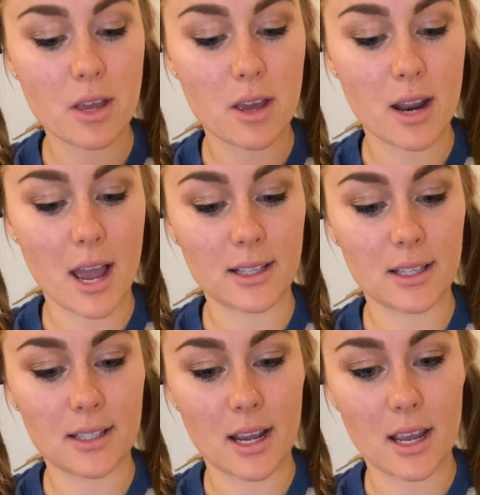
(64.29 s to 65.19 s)
it, it has
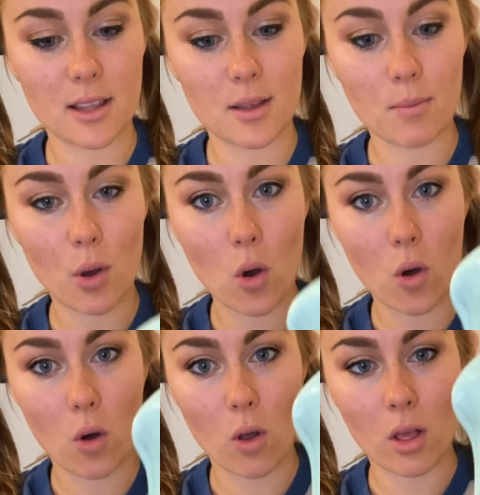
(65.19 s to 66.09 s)
to stay in the
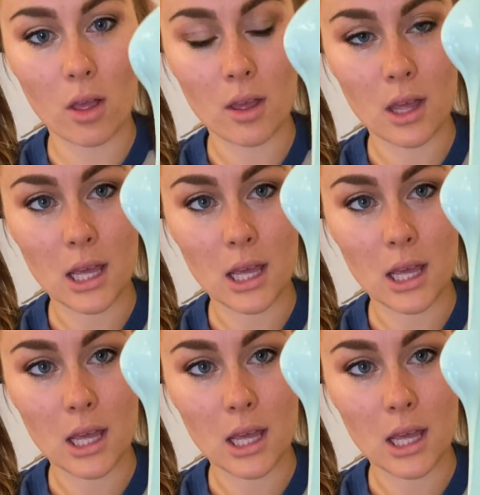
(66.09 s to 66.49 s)
bowl,